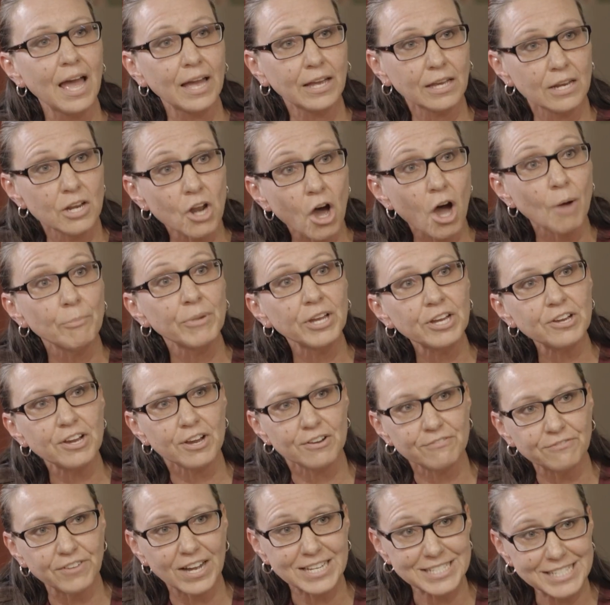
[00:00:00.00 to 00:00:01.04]

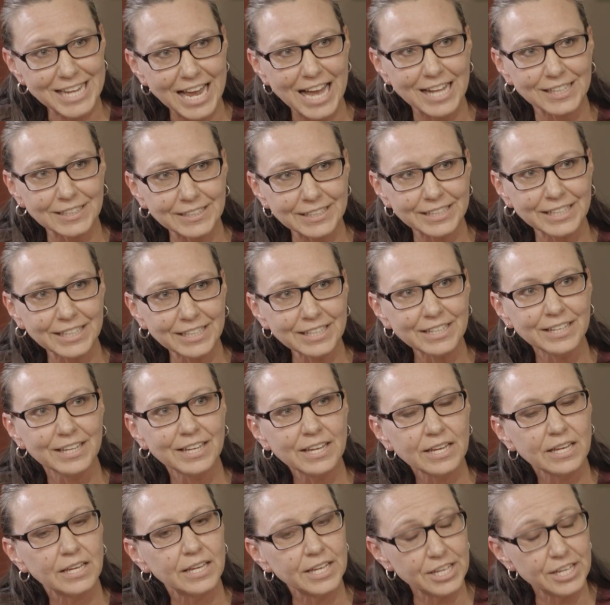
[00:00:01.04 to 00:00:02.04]
economic vitality